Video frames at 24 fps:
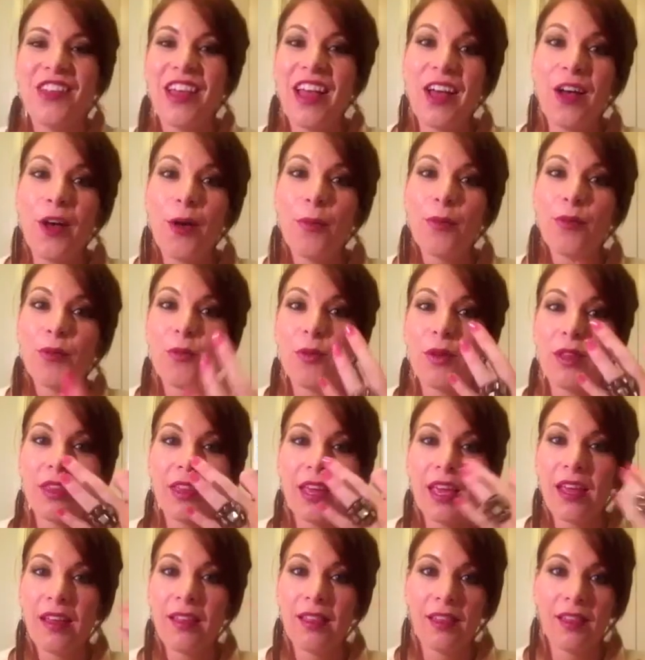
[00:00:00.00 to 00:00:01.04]
that helps with
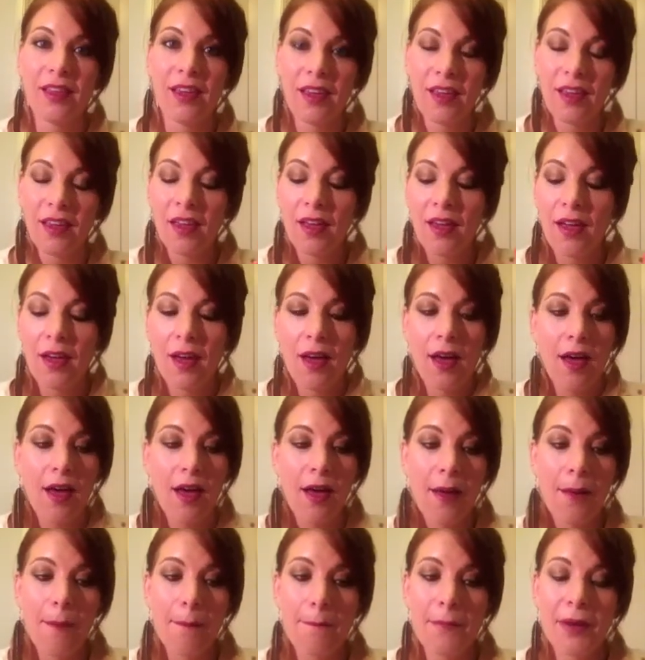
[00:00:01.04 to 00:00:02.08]
handling
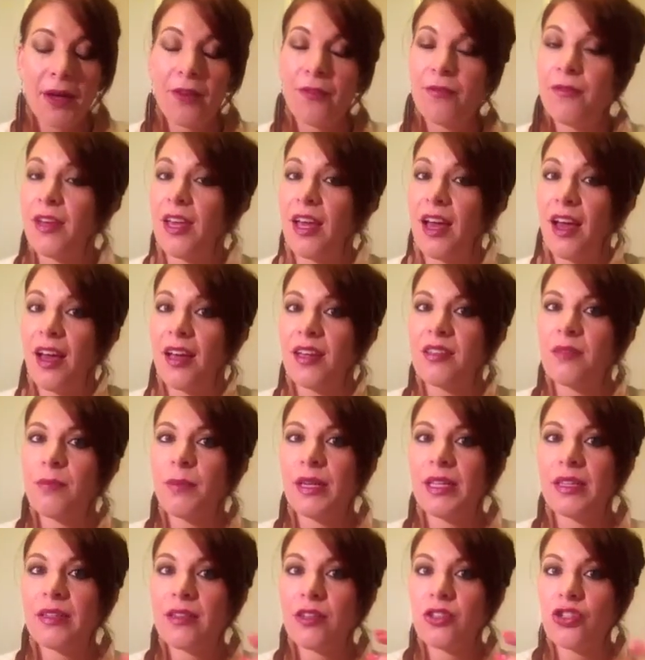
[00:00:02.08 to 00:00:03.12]
puffy eyes, but
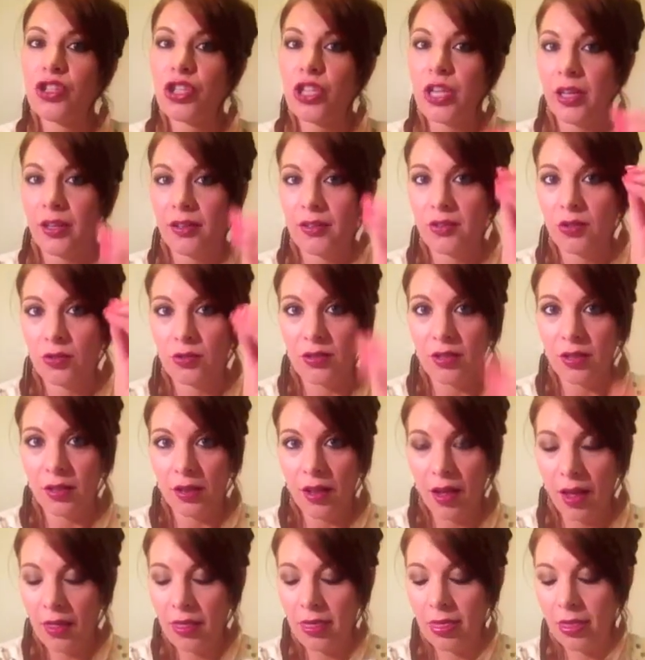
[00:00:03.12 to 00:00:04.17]
it's a gel, so it's a
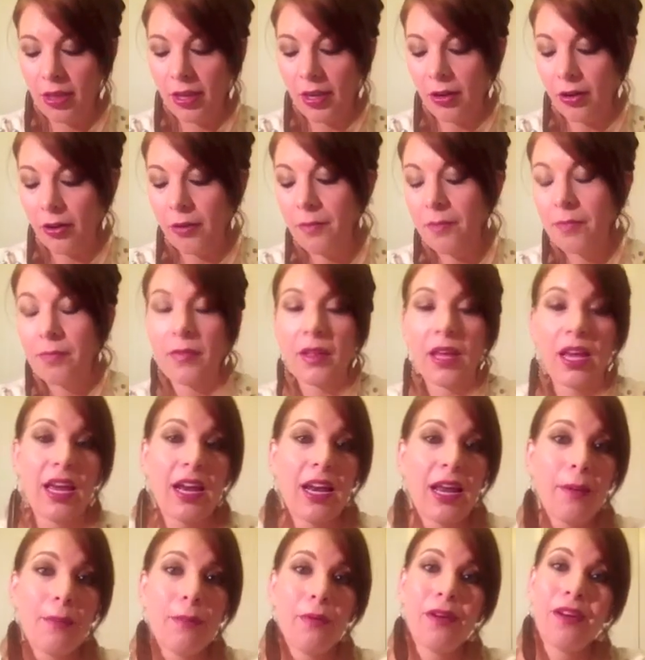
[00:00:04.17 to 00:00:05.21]
lot thinner, and
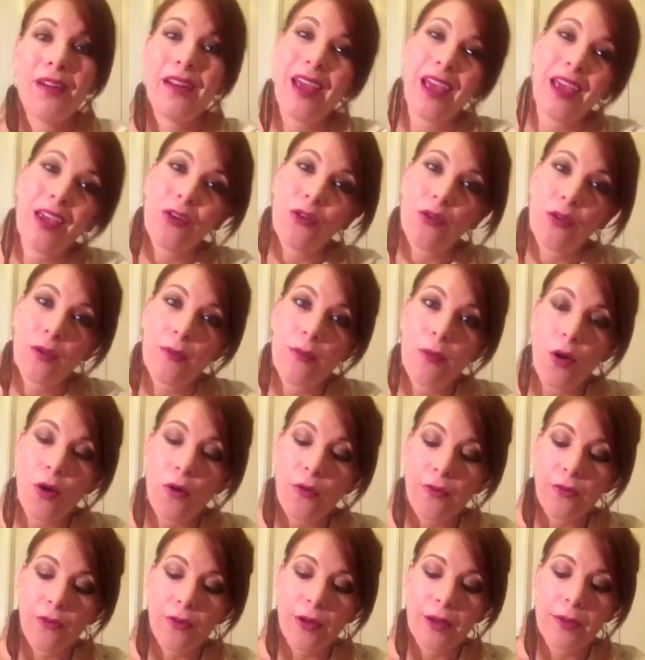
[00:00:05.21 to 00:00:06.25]
I put an eye cream
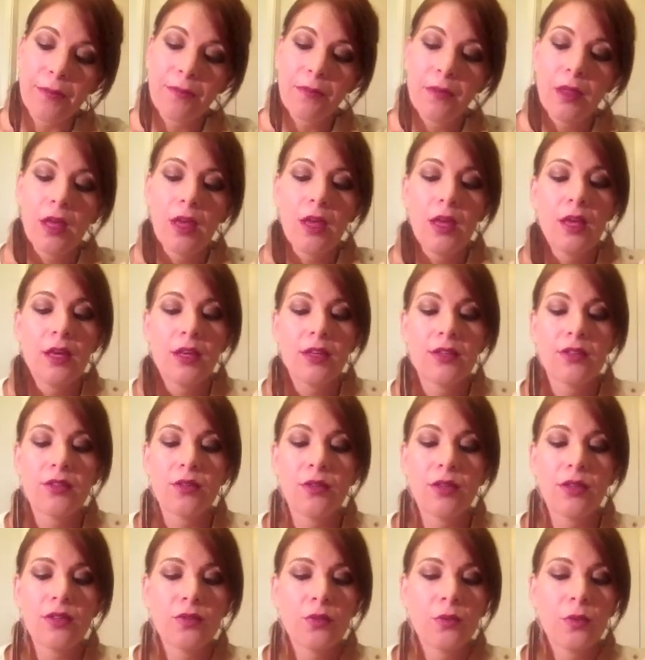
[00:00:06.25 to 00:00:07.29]
over it. So
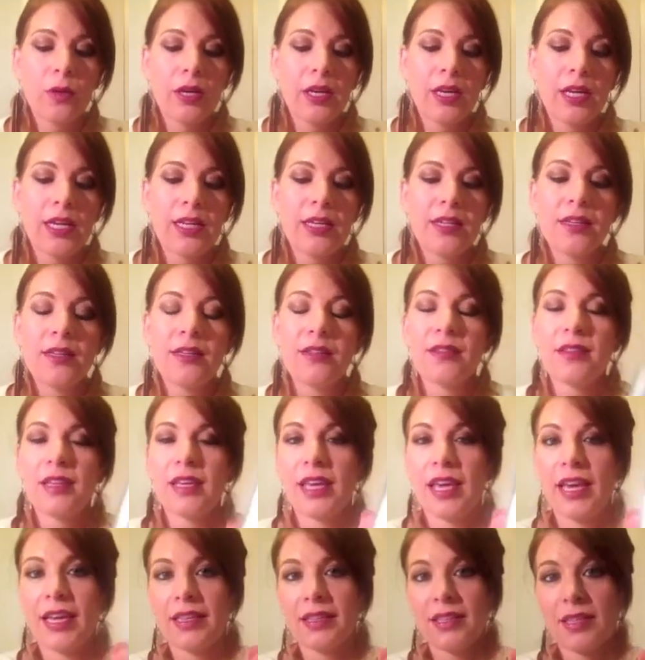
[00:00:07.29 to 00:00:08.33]
this one is the
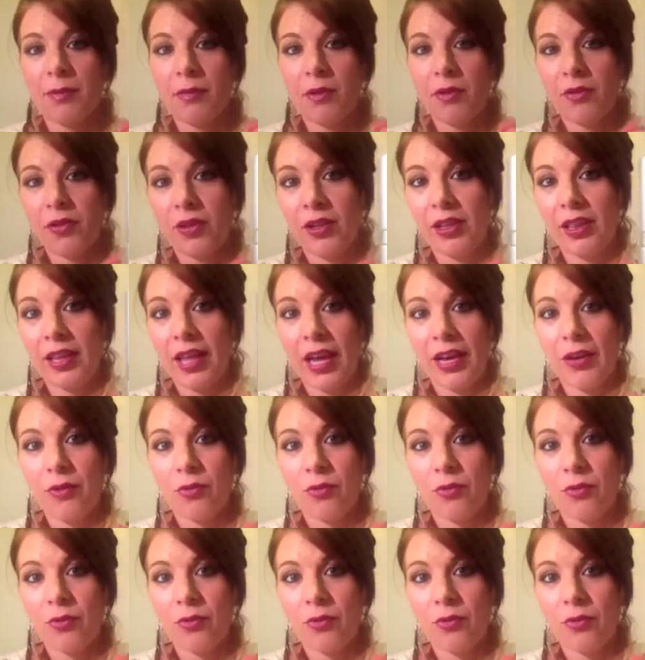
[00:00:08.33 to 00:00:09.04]
Kate Somerville Line